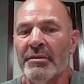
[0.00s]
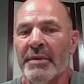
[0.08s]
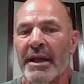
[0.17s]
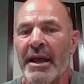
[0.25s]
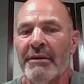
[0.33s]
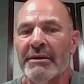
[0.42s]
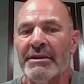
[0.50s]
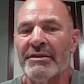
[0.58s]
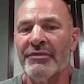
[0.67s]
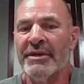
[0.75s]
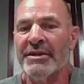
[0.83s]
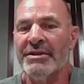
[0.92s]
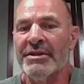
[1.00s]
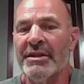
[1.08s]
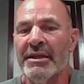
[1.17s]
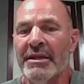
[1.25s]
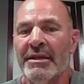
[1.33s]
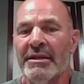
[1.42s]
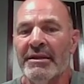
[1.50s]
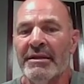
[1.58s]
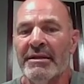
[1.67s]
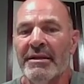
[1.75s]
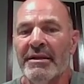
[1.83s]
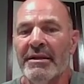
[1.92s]
about how he's fidgety
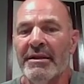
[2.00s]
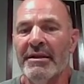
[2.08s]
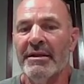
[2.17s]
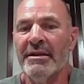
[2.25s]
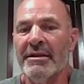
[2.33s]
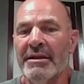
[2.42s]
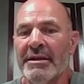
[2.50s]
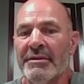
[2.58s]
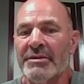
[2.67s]
and he was